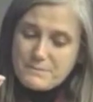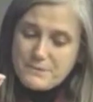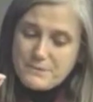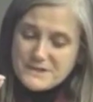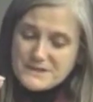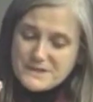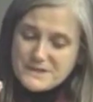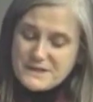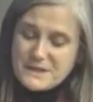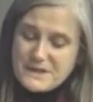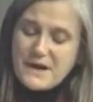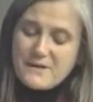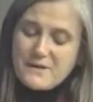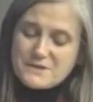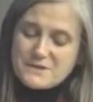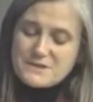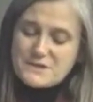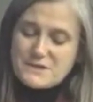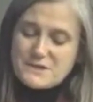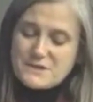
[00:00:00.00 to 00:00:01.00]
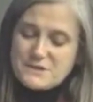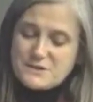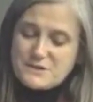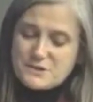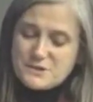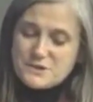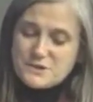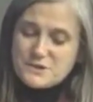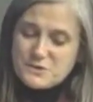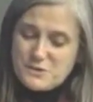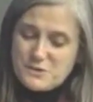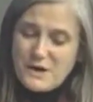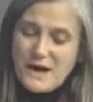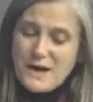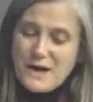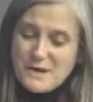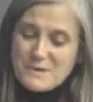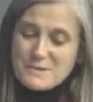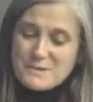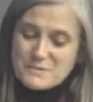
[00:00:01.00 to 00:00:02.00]
President Aristide
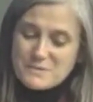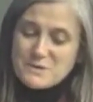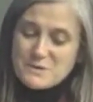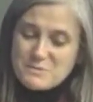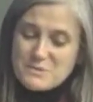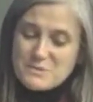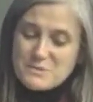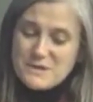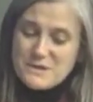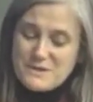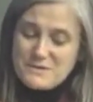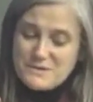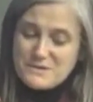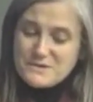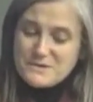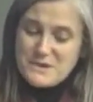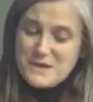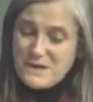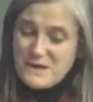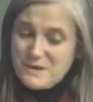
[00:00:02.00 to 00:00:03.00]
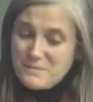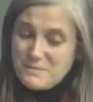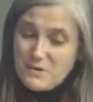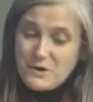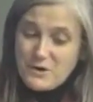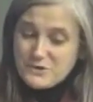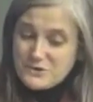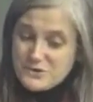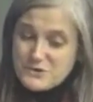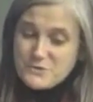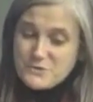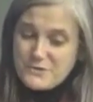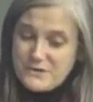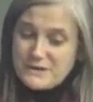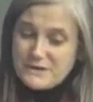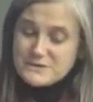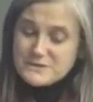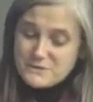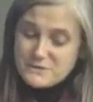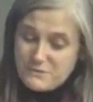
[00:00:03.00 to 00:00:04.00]
described to me the day, March
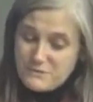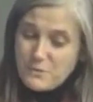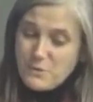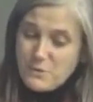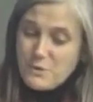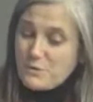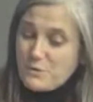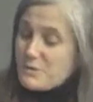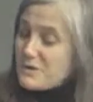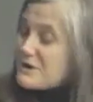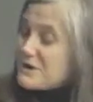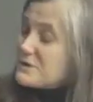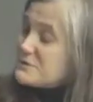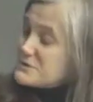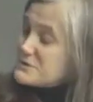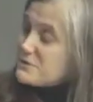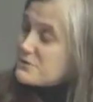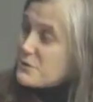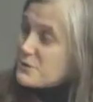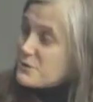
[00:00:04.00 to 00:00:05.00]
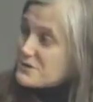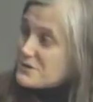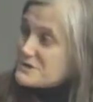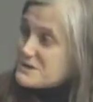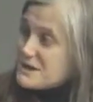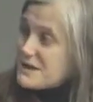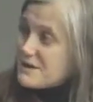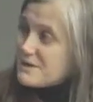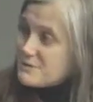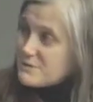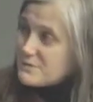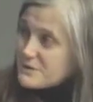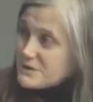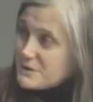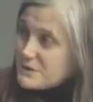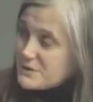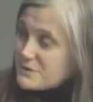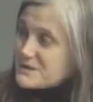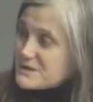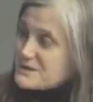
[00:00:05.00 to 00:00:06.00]
2004, when he was forced out, when
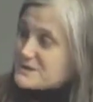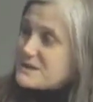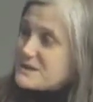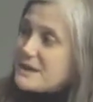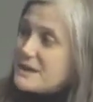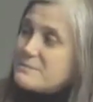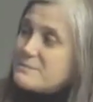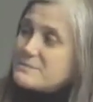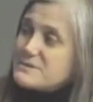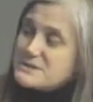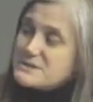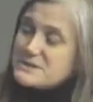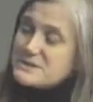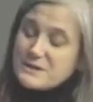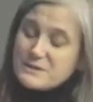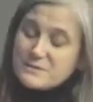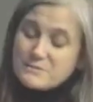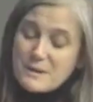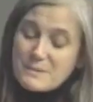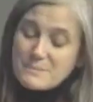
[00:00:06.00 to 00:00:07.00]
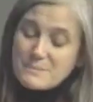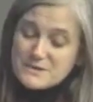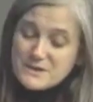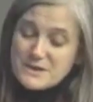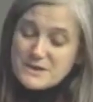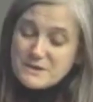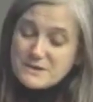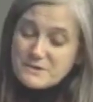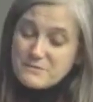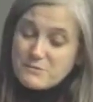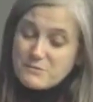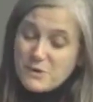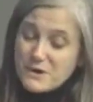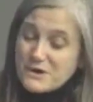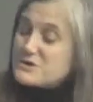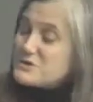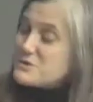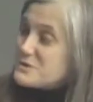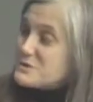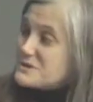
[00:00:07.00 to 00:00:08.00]
the U.S. Embassy representative
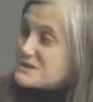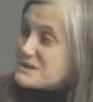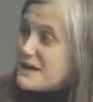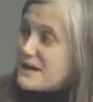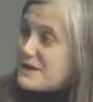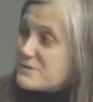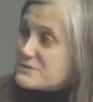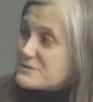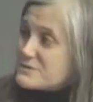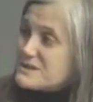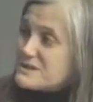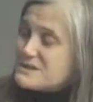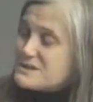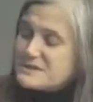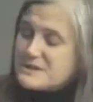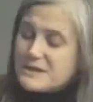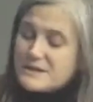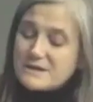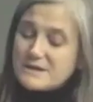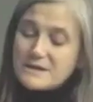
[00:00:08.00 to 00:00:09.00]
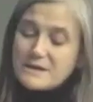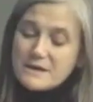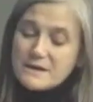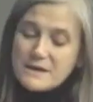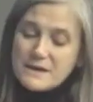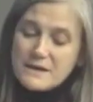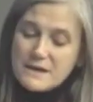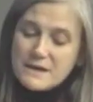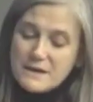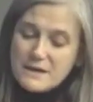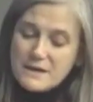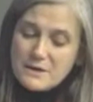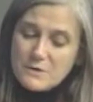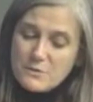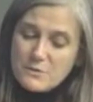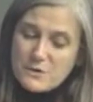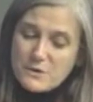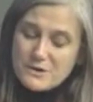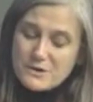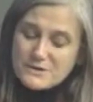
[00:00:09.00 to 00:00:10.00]
went to his house. He said he
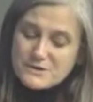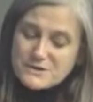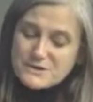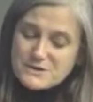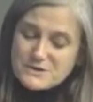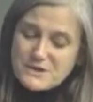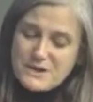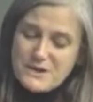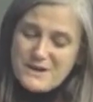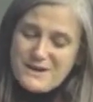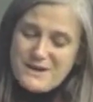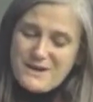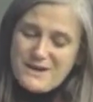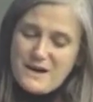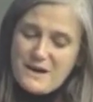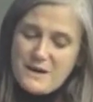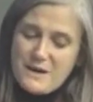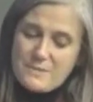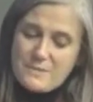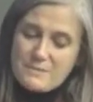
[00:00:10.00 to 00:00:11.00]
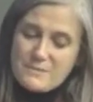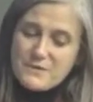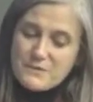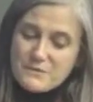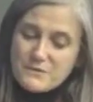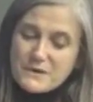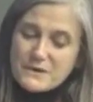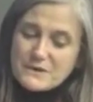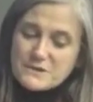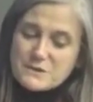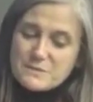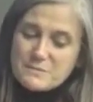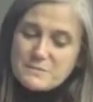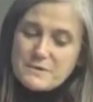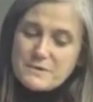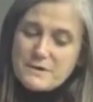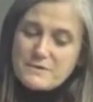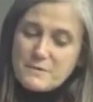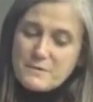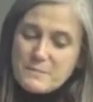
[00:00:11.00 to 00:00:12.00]
was the
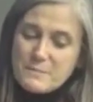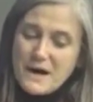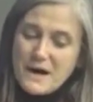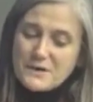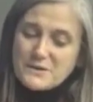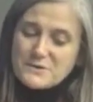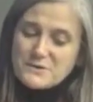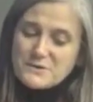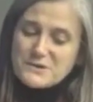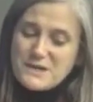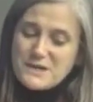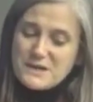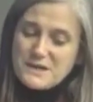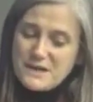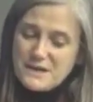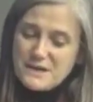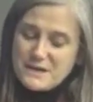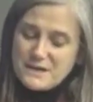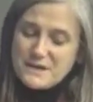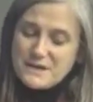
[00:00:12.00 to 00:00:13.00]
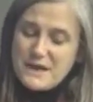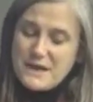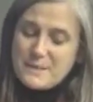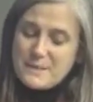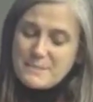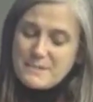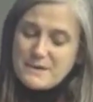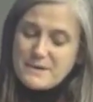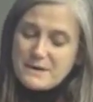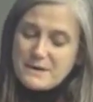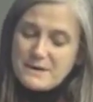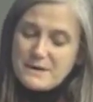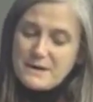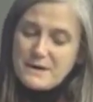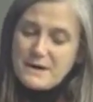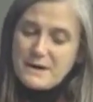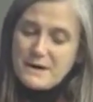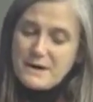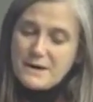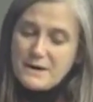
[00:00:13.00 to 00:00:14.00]
victim of a modern-day
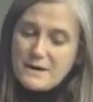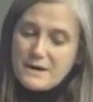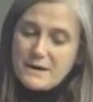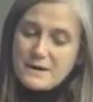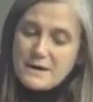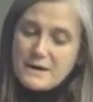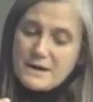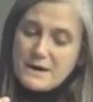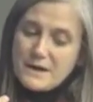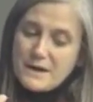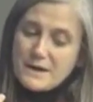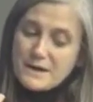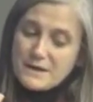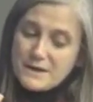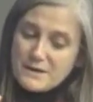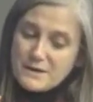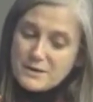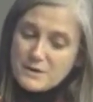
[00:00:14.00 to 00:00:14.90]
kidnapping in